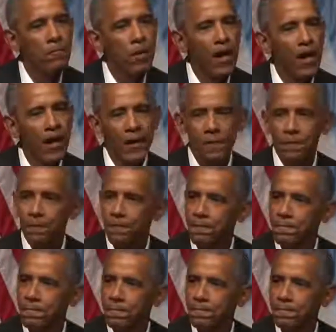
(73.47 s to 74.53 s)
But
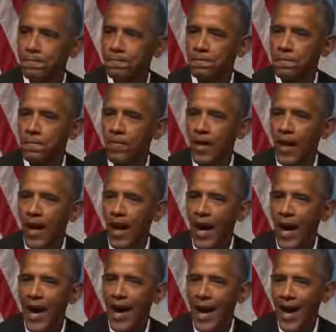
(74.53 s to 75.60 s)

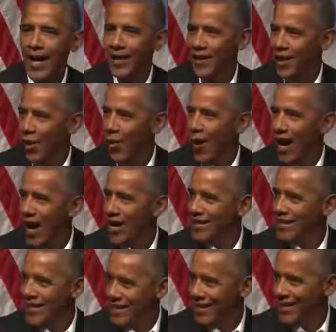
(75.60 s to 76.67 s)
I had no
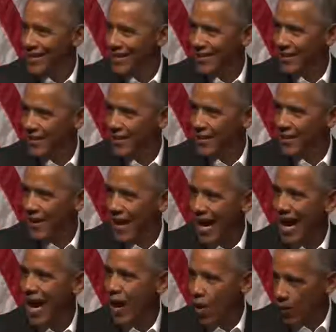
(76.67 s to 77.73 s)
idea
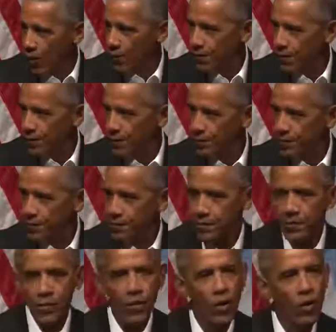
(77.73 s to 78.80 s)
how
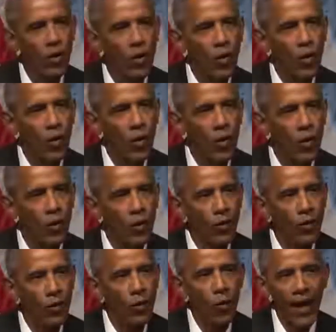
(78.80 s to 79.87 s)

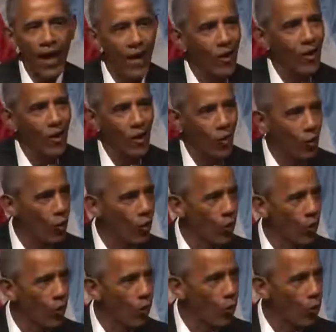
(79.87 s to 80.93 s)
or where
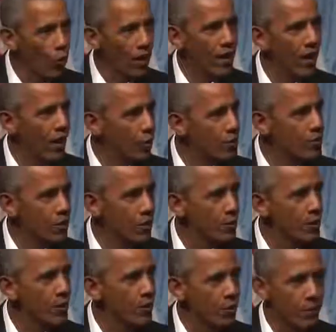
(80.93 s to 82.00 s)
or what I was going
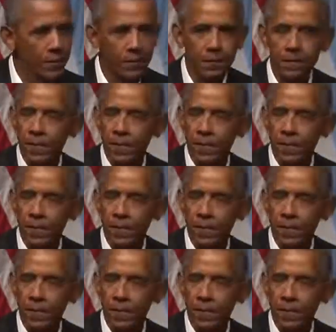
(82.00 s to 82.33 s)
to be doing.